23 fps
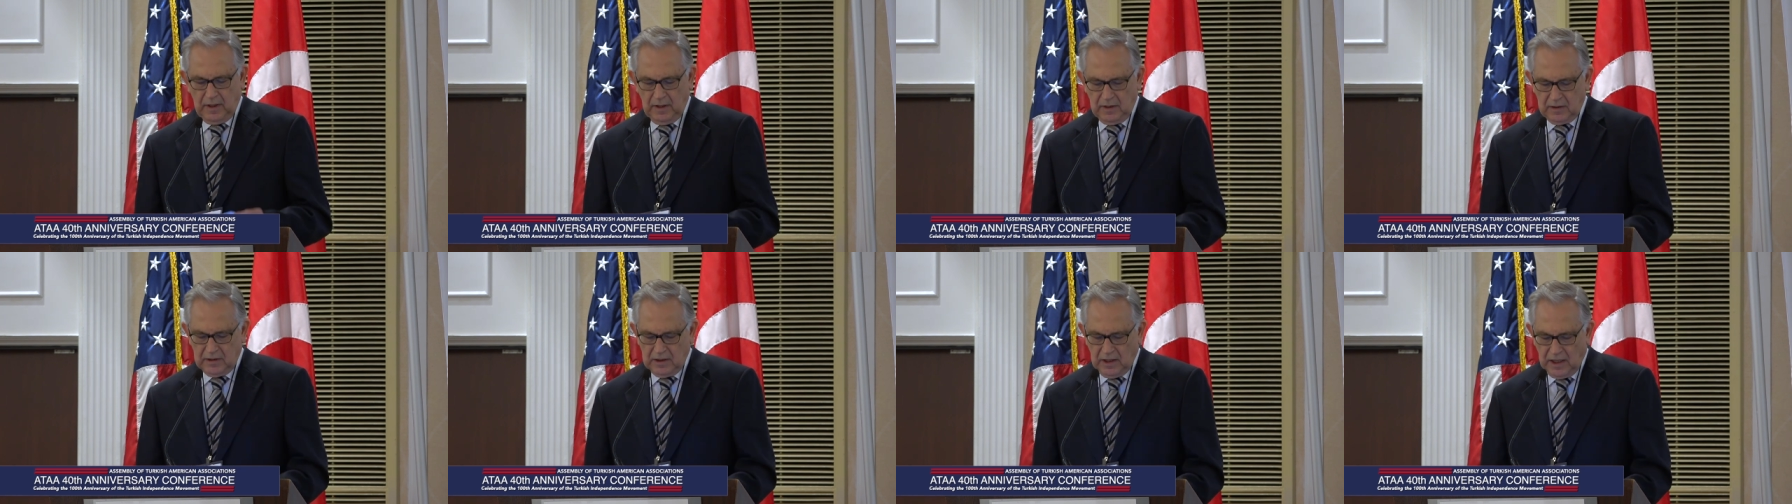
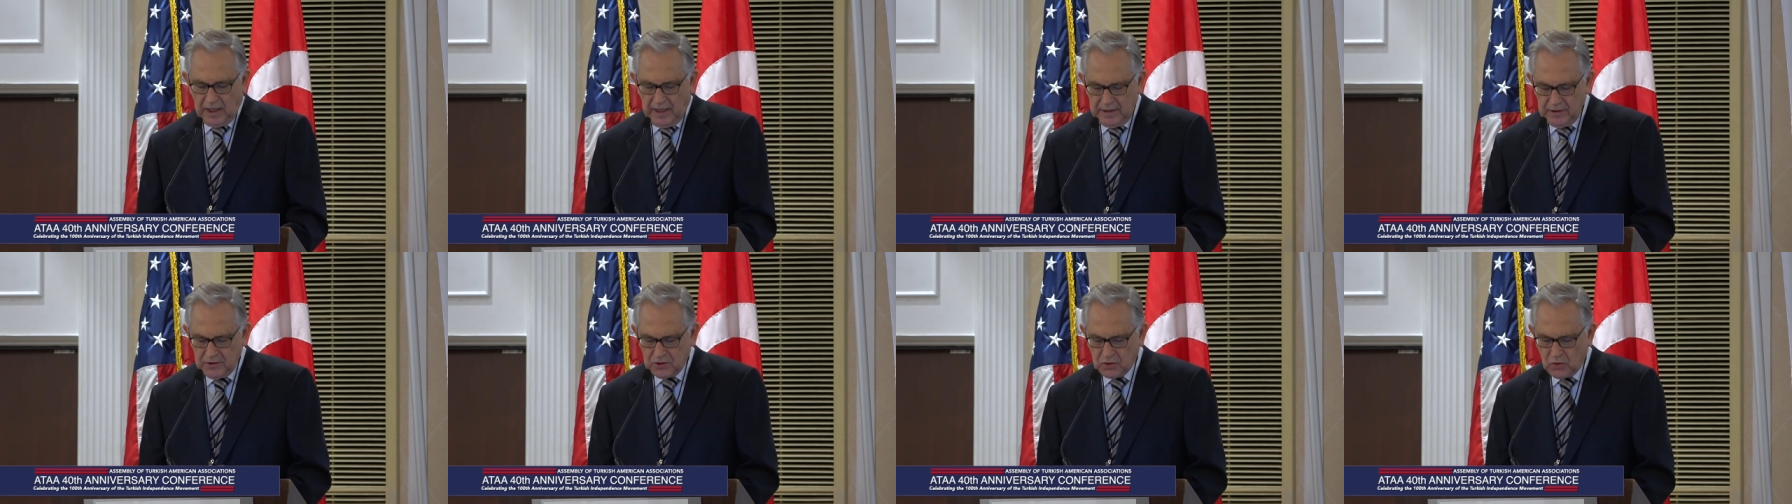the
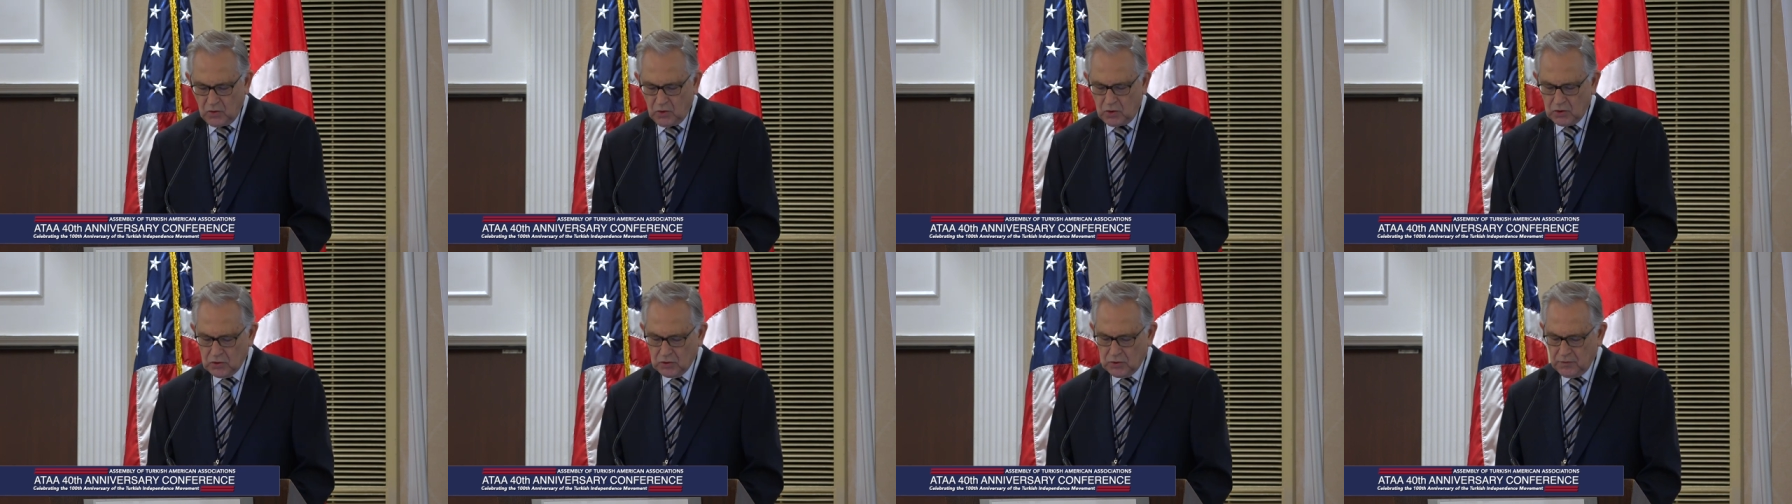highest
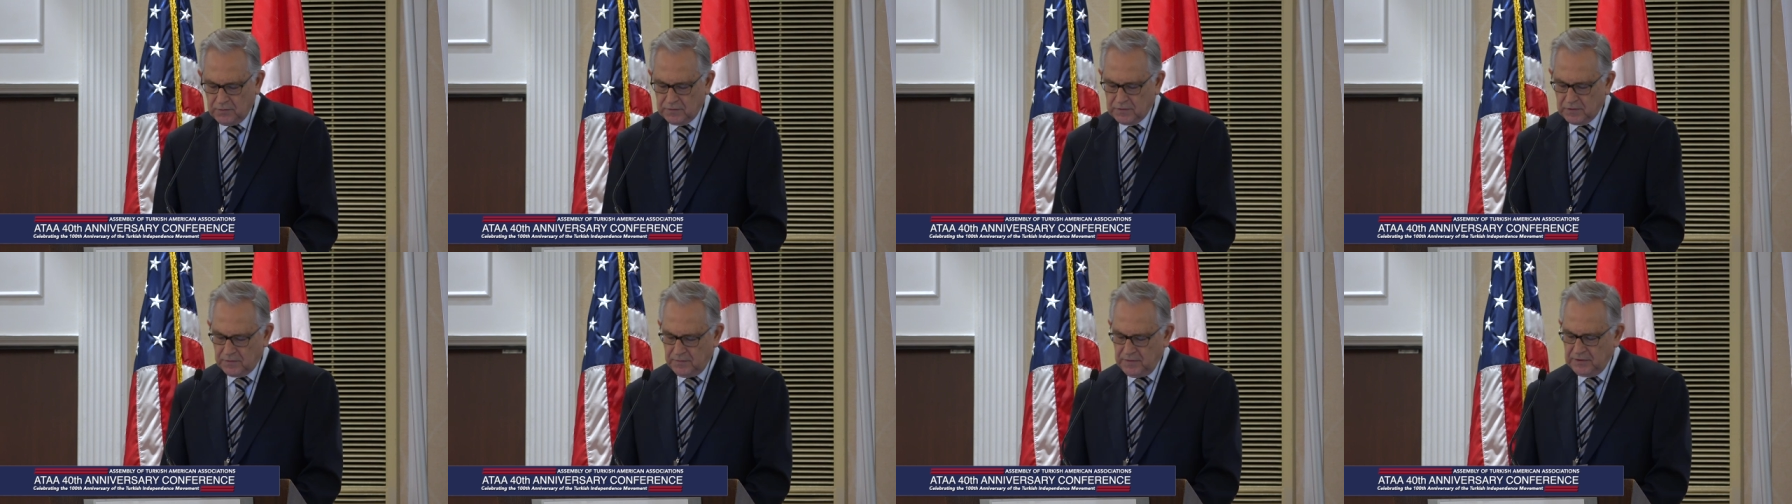courts of
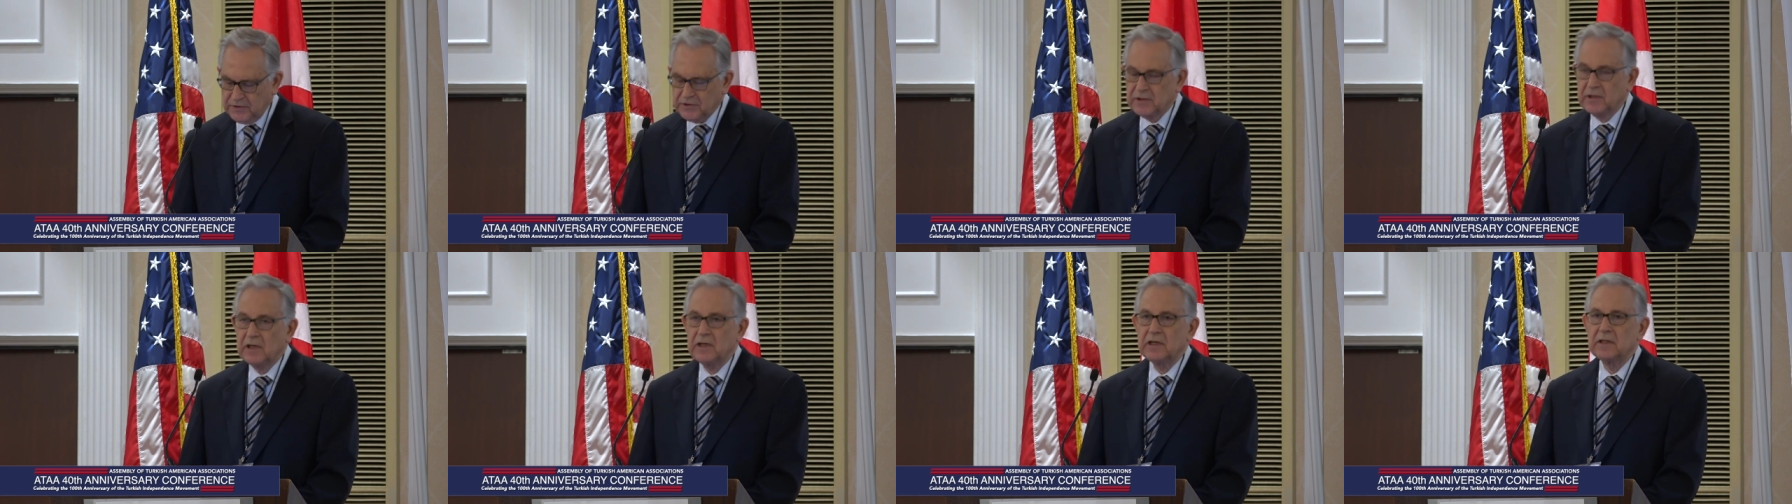
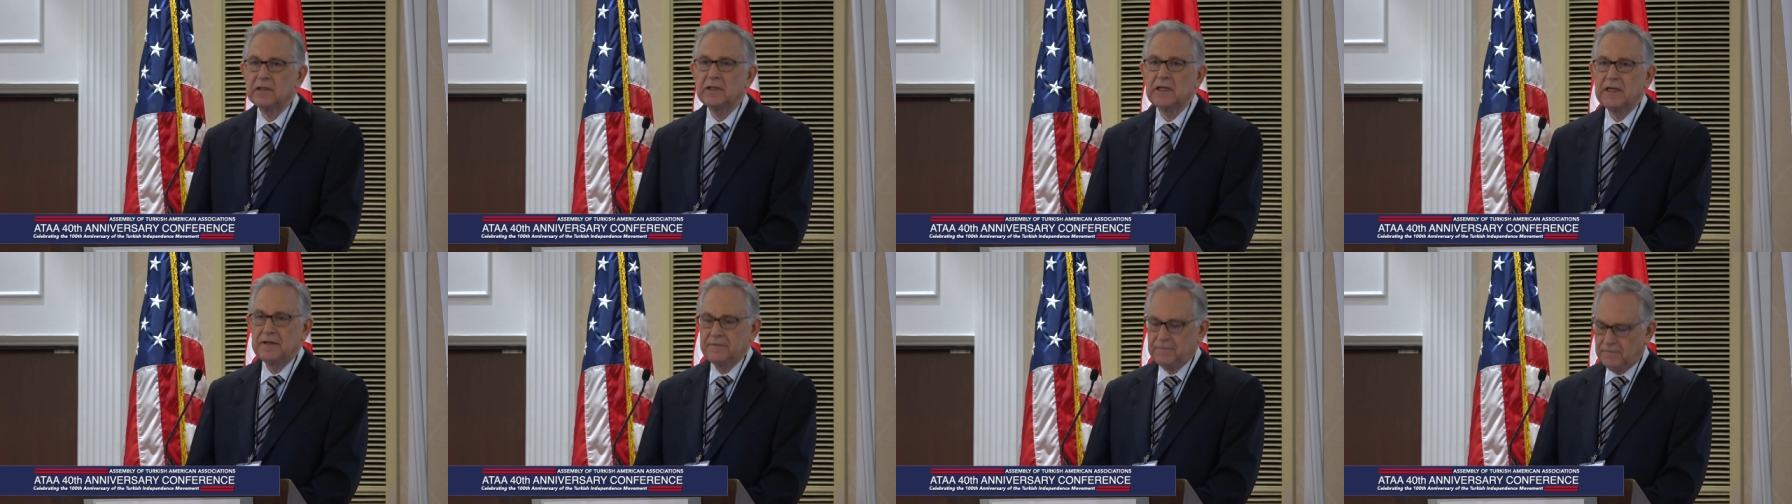
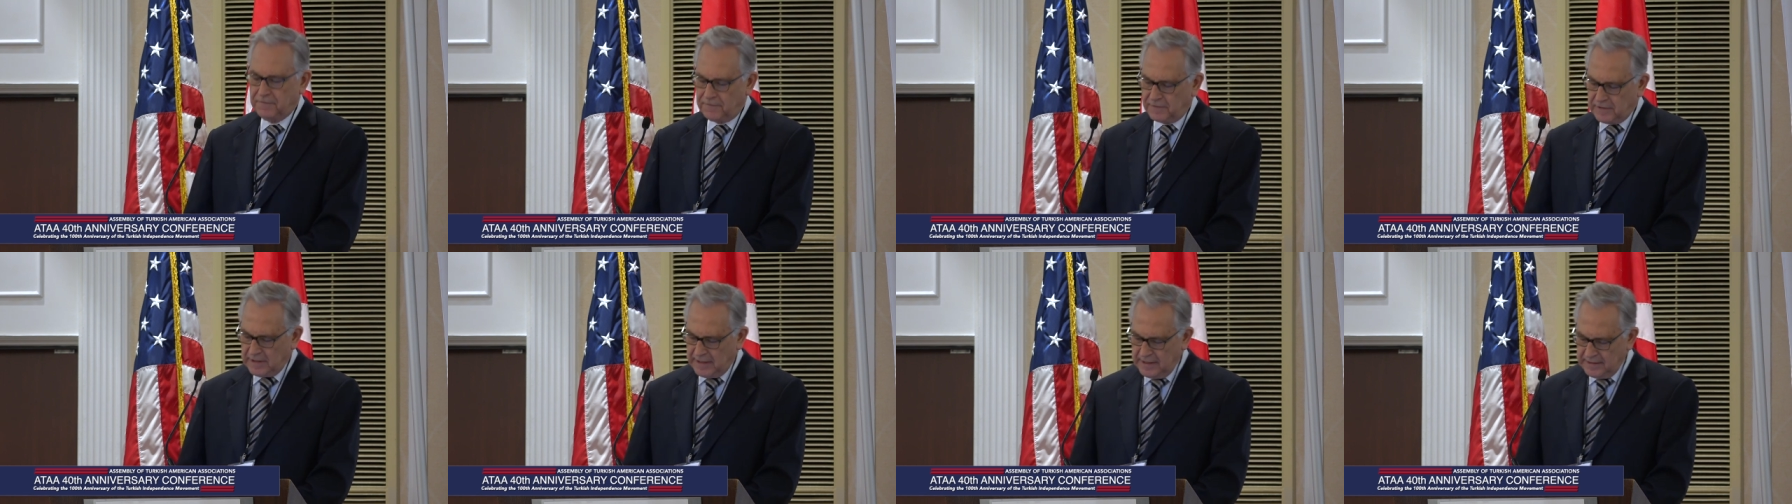Switzerland and
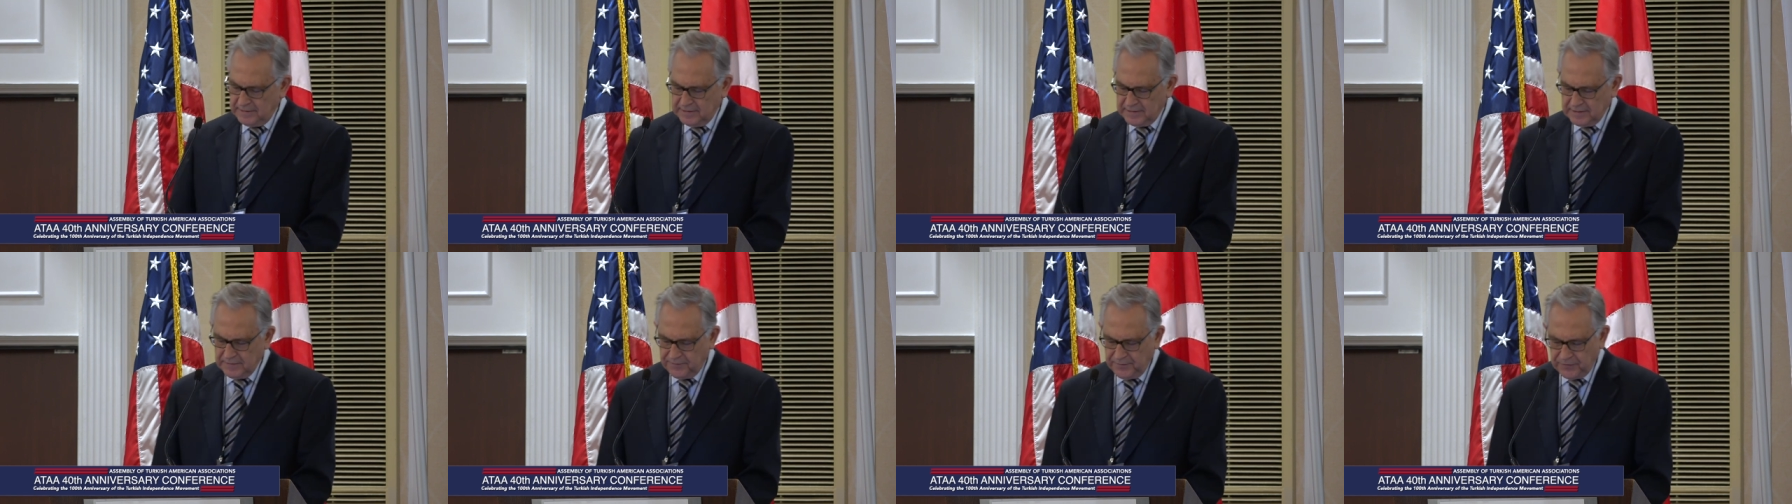
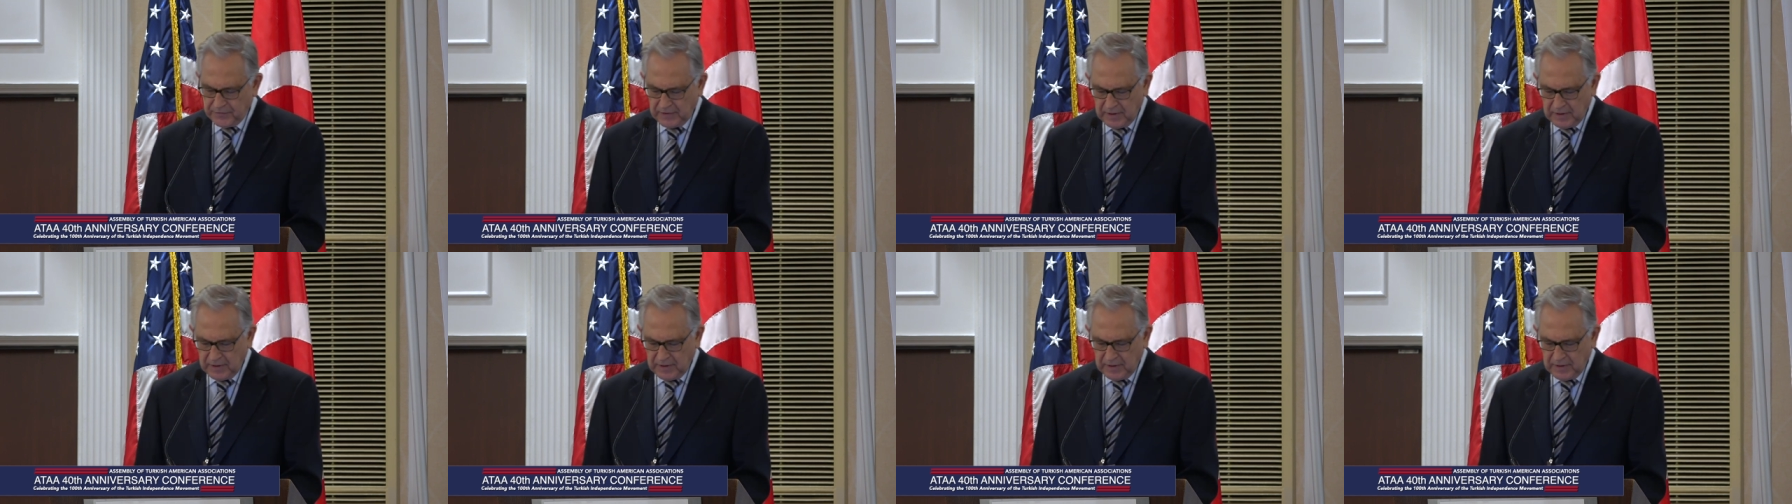France,